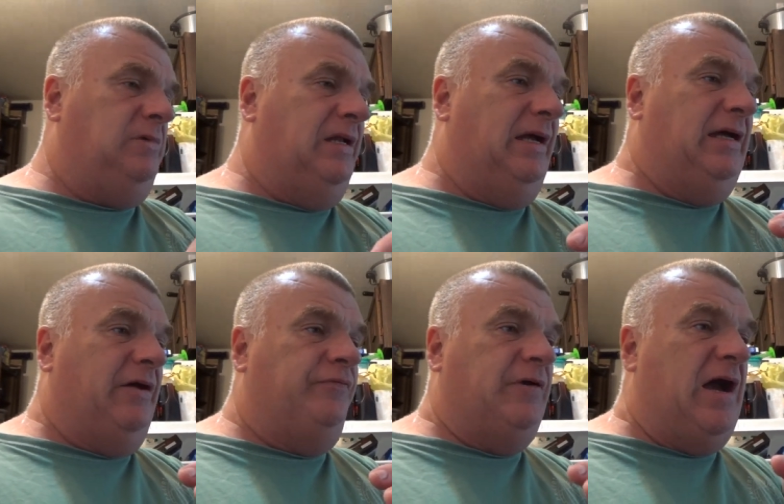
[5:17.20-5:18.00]
then I
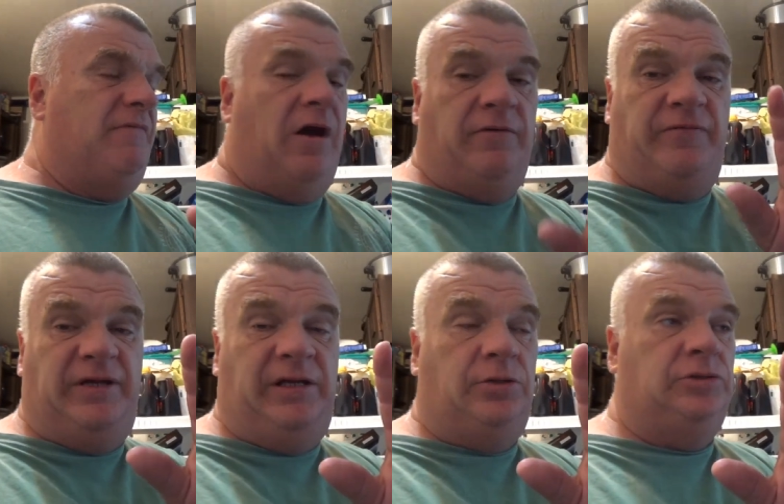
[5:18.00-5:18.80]
got five other
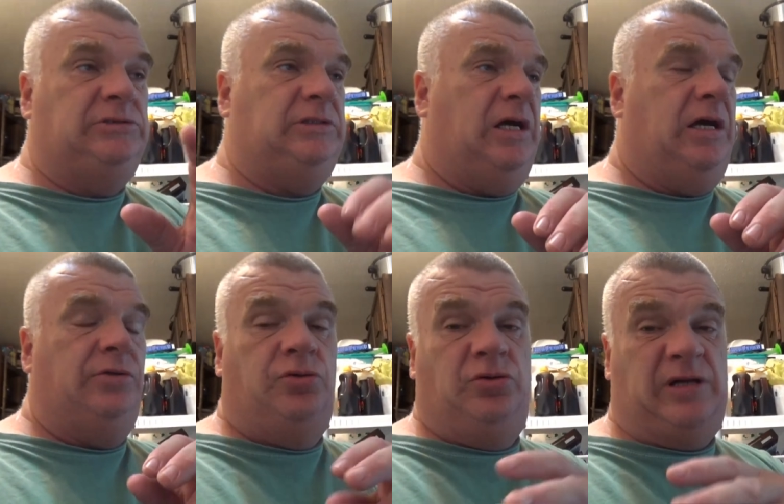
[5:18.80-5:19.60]
videos
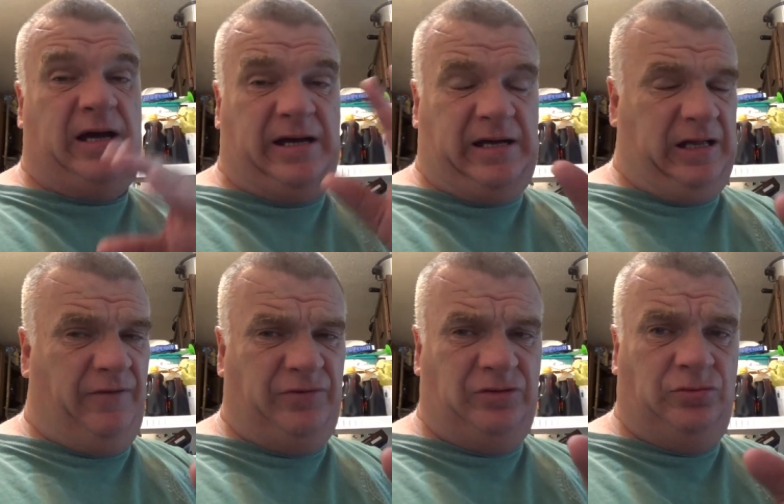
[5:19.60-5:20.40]
uh, doing uh,
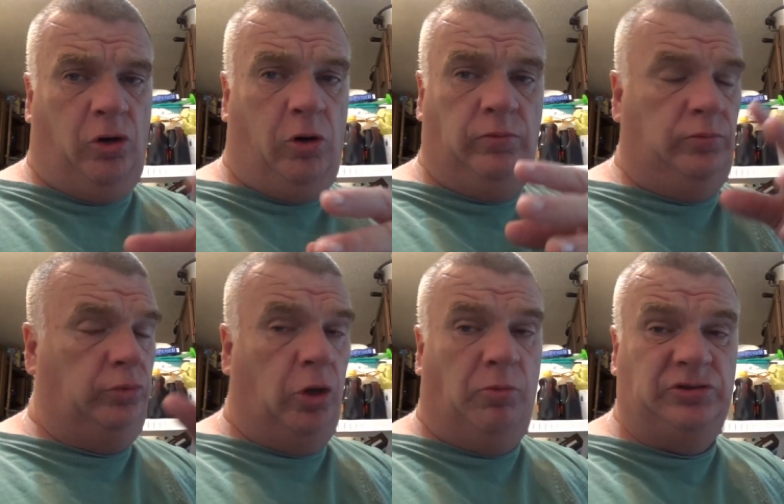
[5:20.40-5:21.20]
other normal,
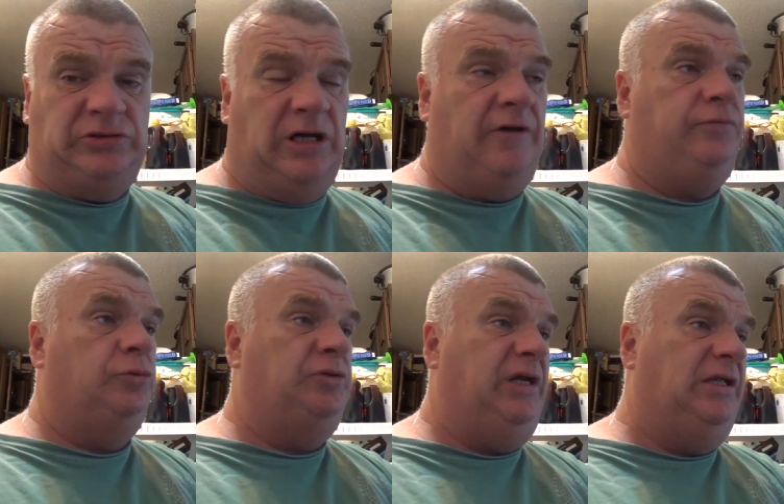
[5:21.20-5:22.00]
normal stuff,
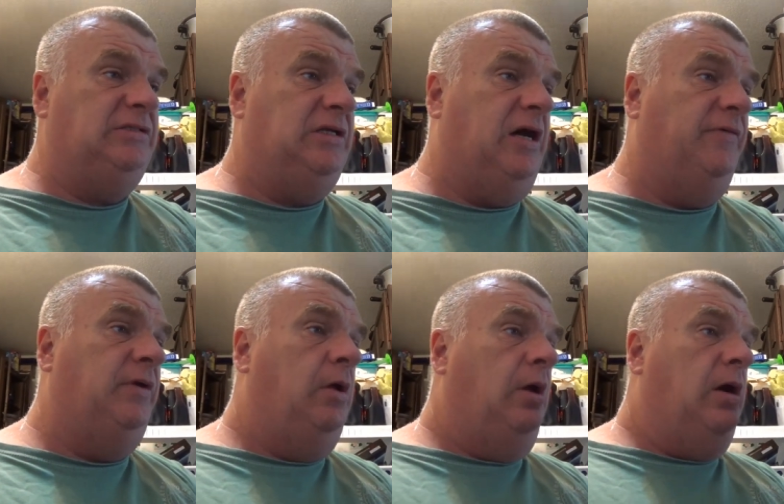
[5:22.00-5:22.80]
routine
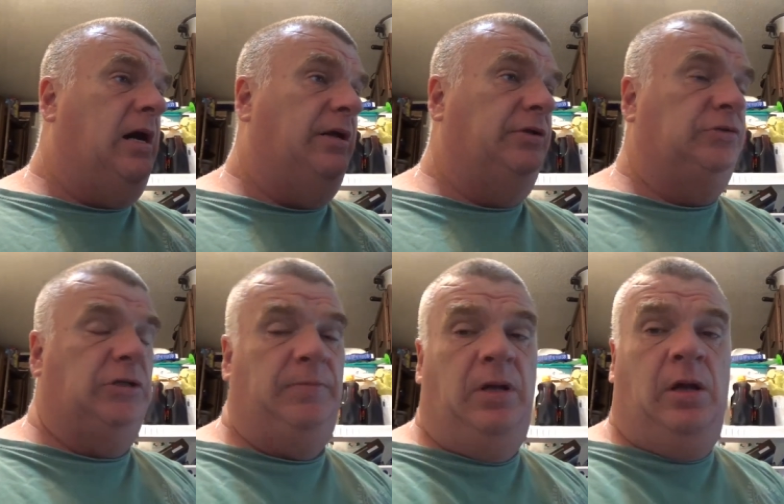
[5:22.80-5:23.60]
stuff on a
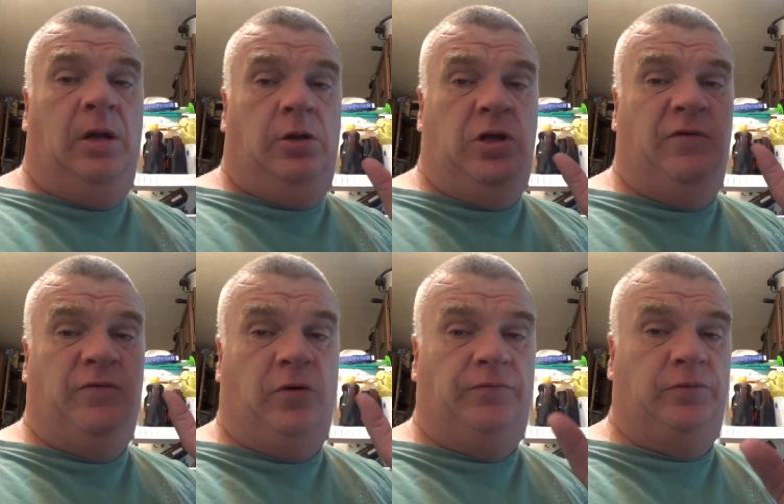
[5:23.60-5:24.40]
trip. You can
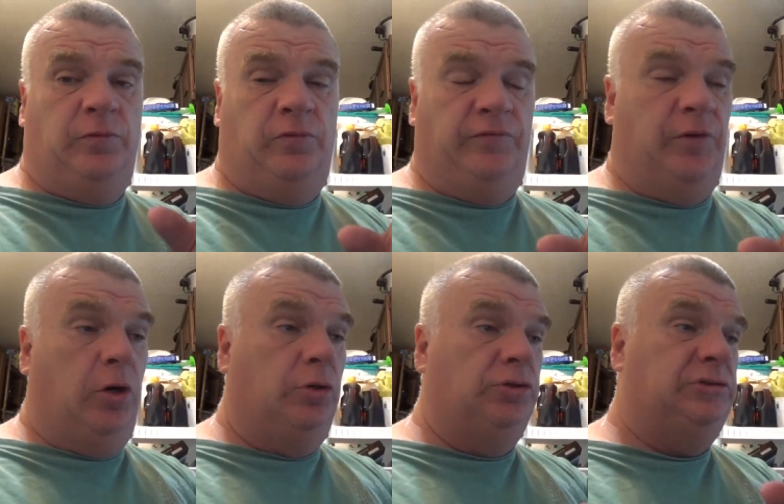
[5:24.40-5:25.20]
vote for
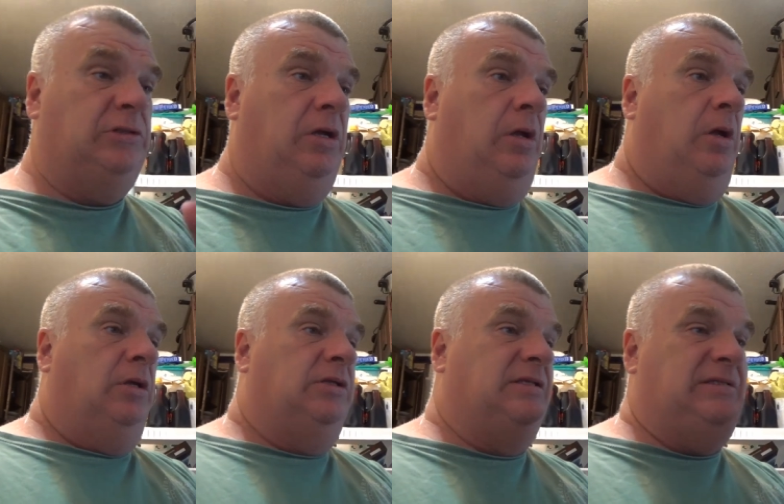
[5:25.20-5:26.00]
those
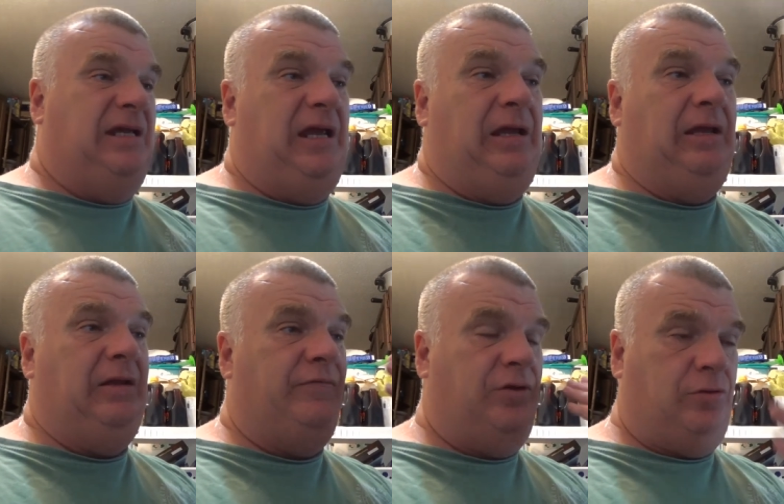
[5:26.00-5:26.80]
to
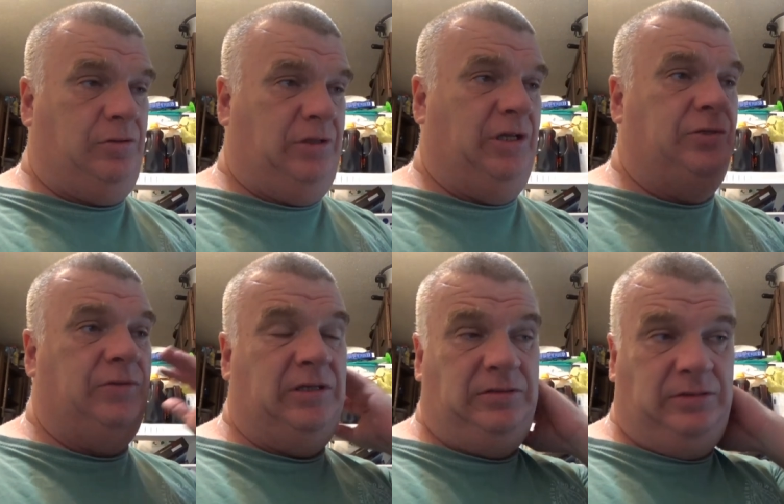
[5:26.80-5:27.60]
see if you're
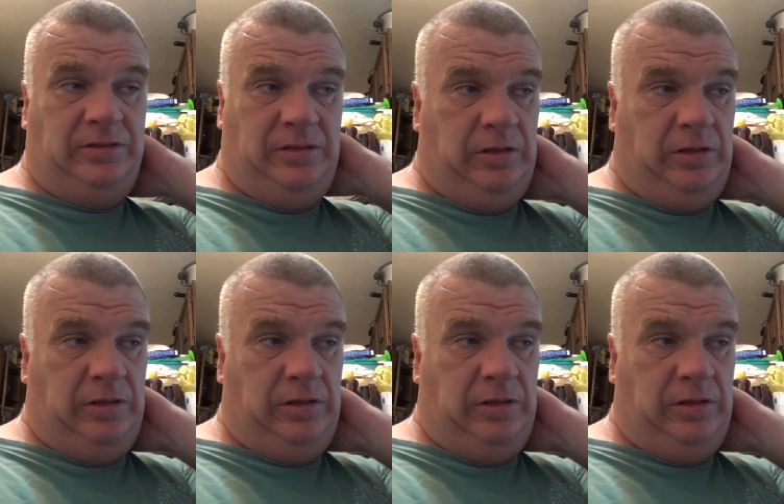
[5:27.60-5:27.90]
interested.